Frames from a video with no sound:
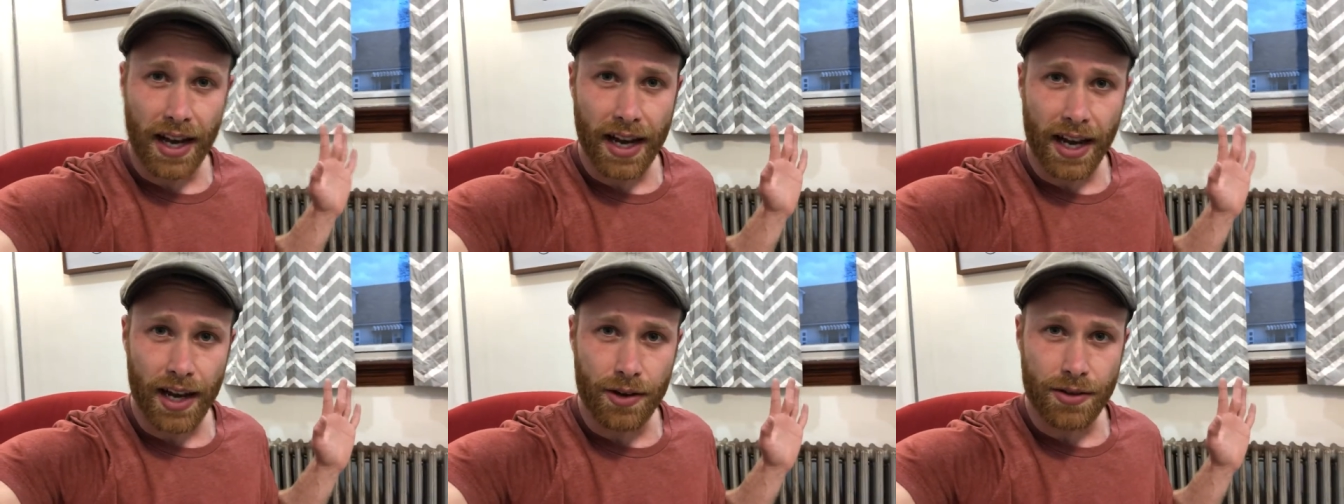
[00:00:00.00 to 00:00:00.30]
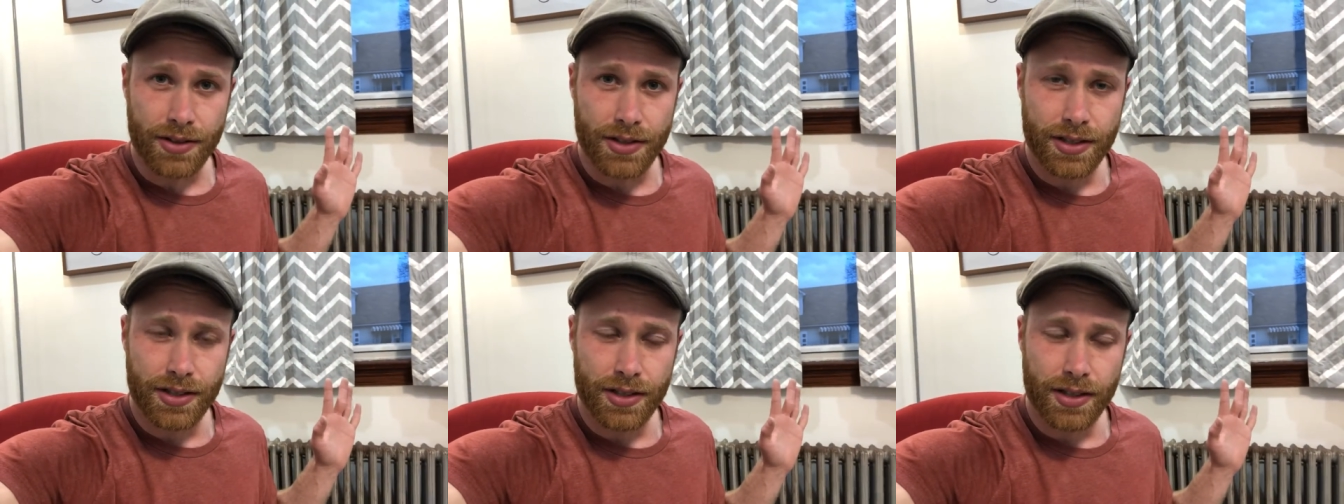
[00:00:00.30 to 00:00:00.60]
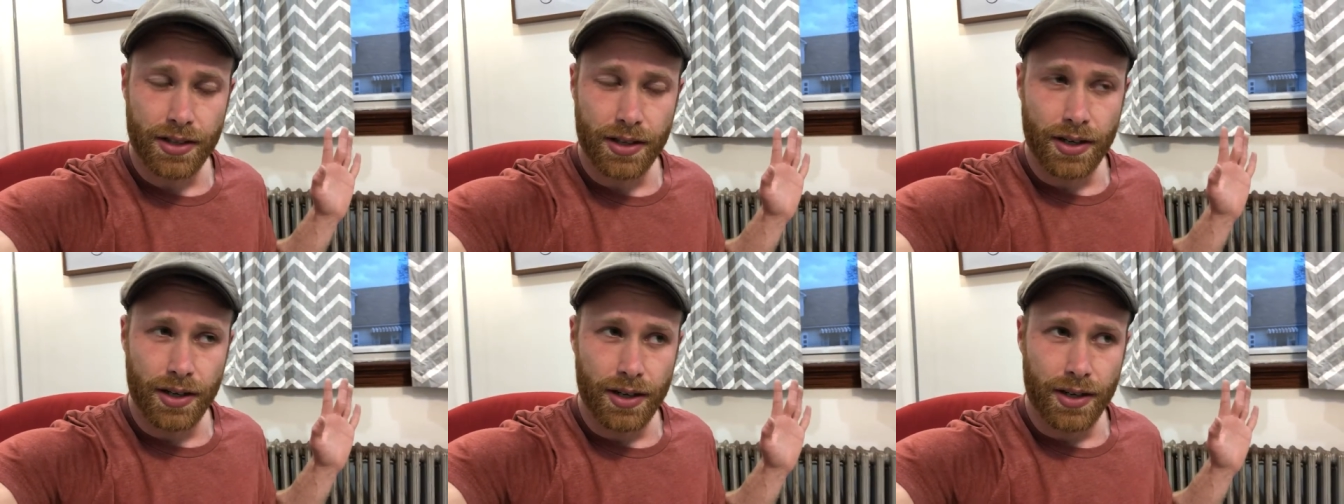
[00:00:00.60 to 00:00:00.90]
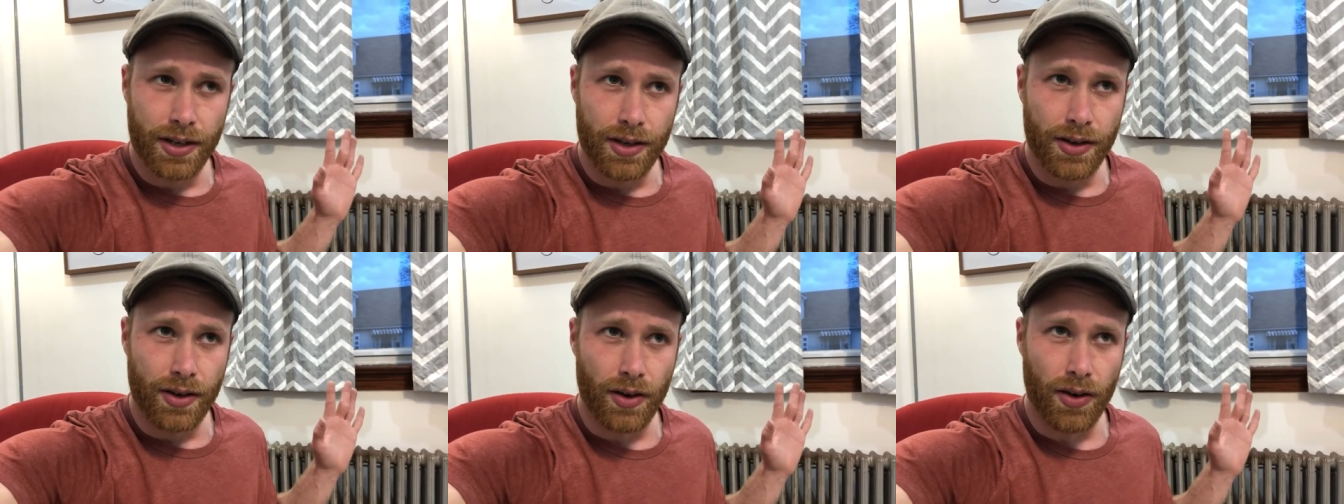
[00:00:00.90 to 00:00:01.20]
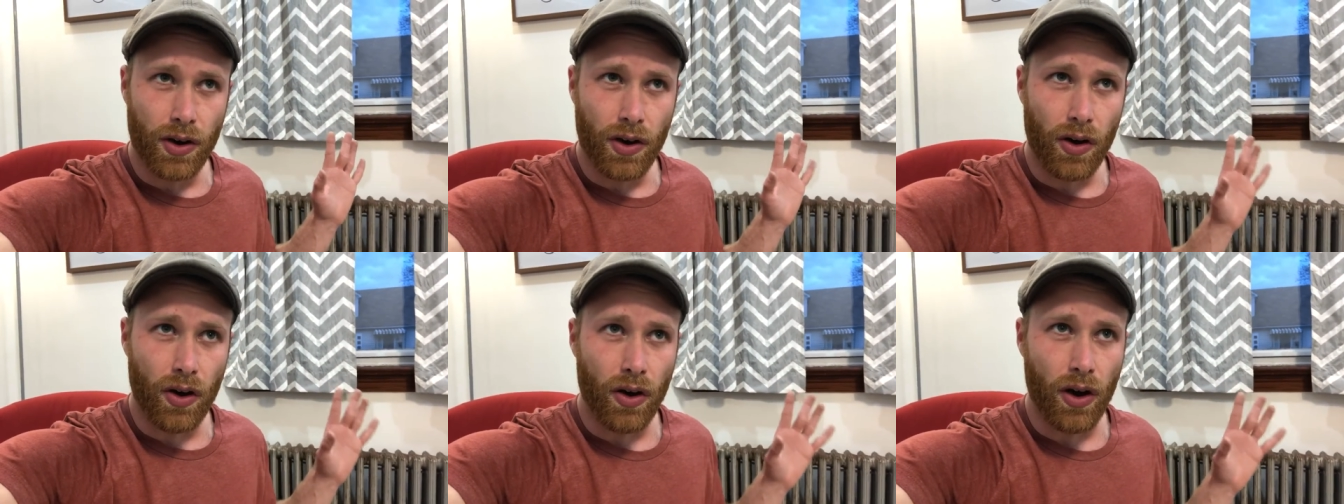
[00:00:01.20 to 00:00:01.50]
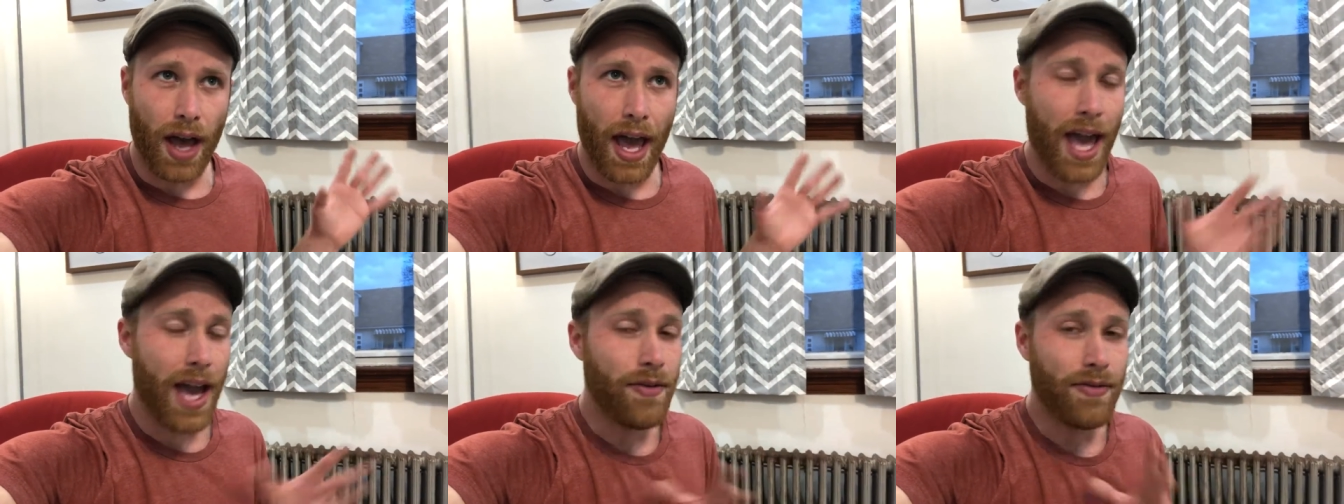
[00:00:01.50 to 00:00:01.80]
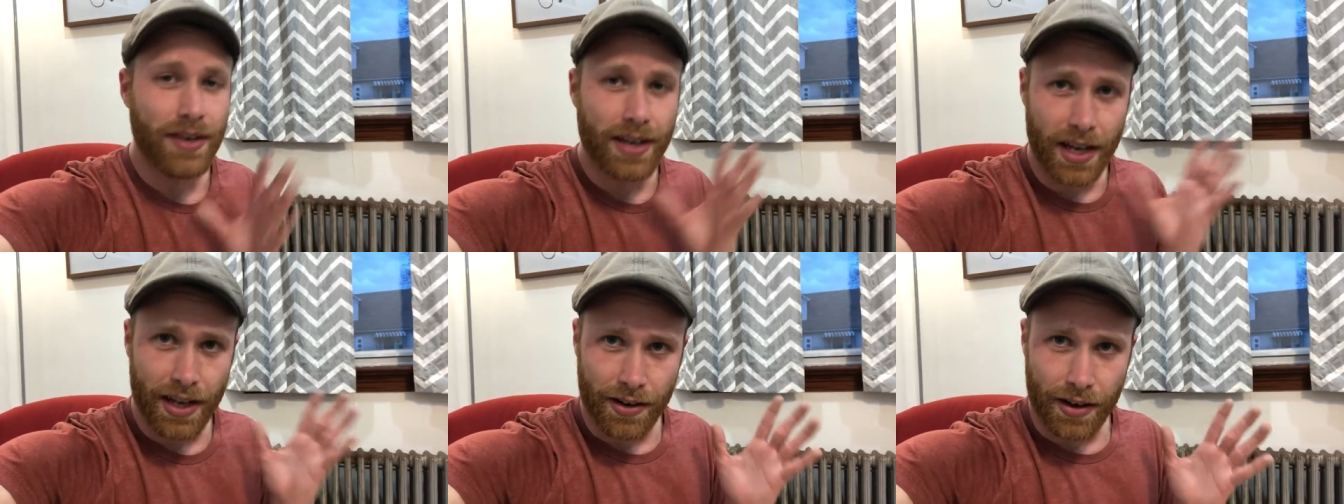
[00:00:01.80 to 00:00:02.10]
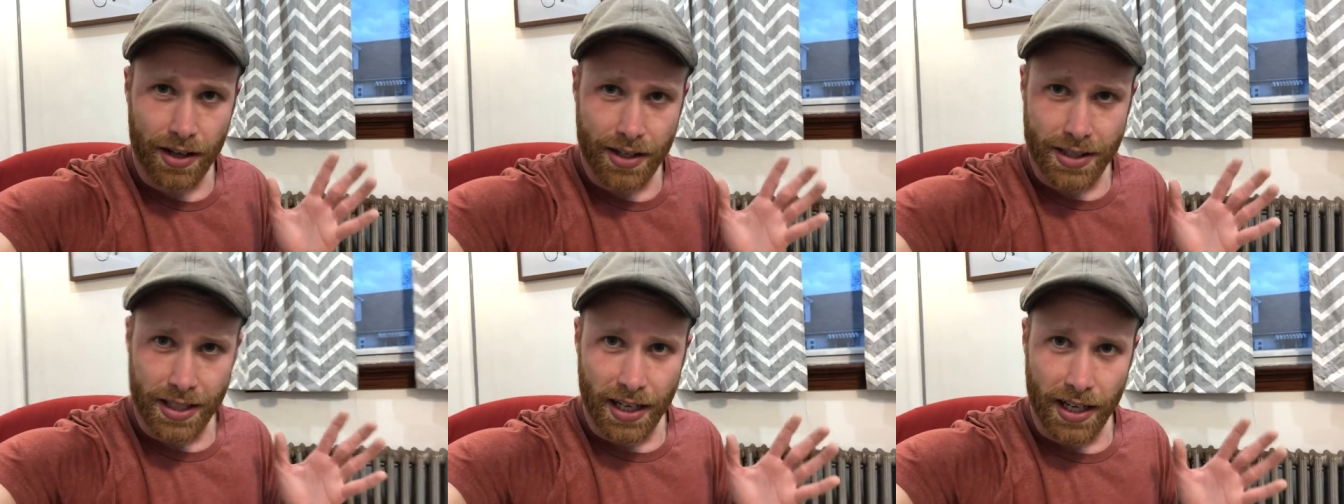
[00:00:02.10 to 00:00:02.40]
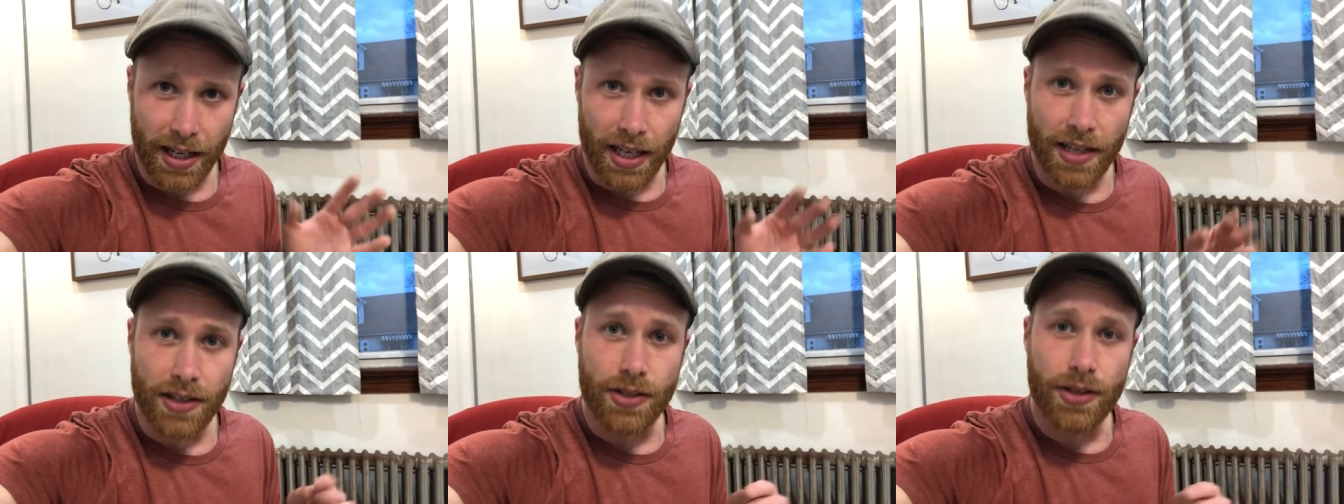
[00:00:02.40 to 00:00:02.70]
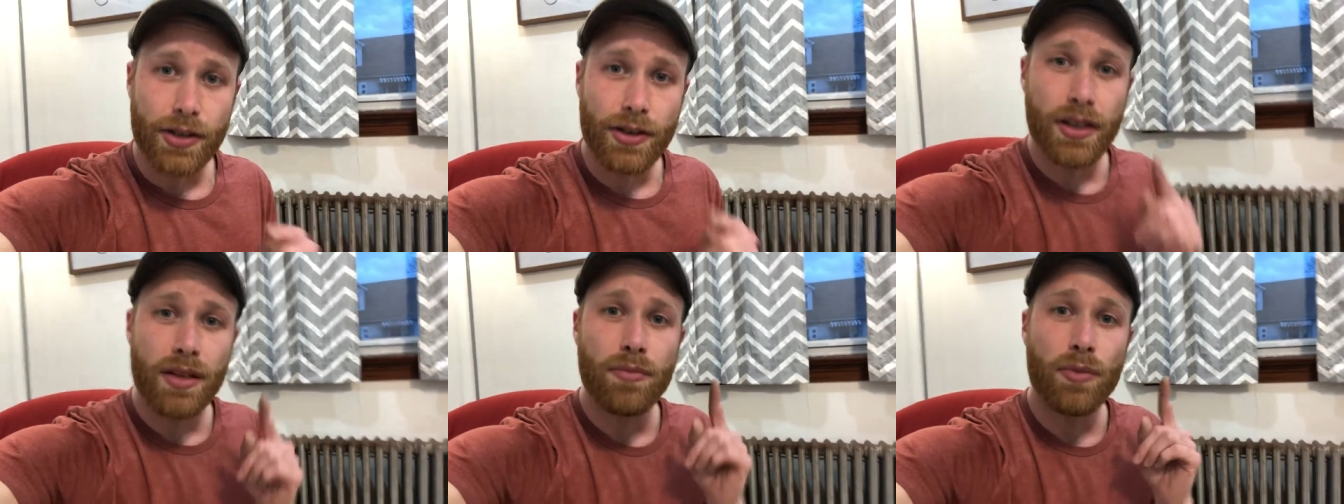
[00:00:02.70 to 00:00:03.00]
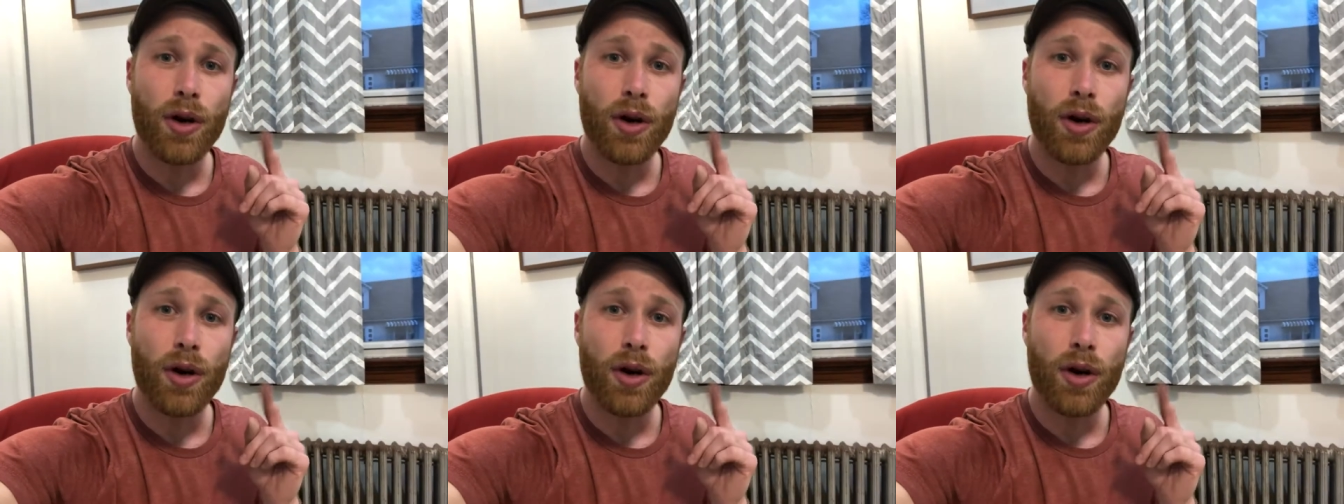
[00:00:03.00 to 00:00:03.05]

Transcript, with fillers: house every day, all day, until the